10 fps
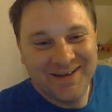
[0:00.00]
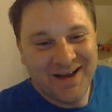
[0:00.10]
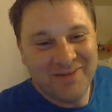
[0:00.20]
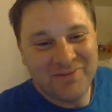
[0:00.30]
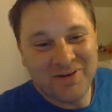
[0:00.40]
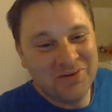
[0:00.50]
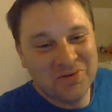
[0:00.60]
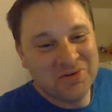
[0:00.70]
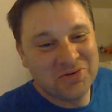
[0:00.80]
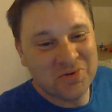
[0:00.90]
I've only
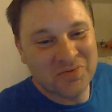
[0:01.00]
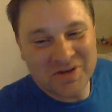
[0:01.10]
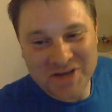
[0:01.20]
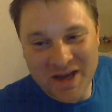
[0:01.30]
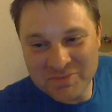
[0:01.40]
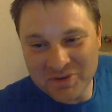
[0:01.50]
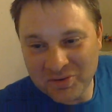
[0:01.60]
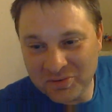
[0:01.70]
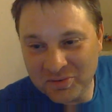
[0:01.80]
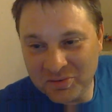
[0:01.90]
done this 2 or 3 times. I
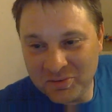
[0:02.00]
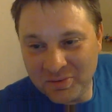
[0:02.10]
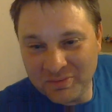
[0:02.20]
don't know.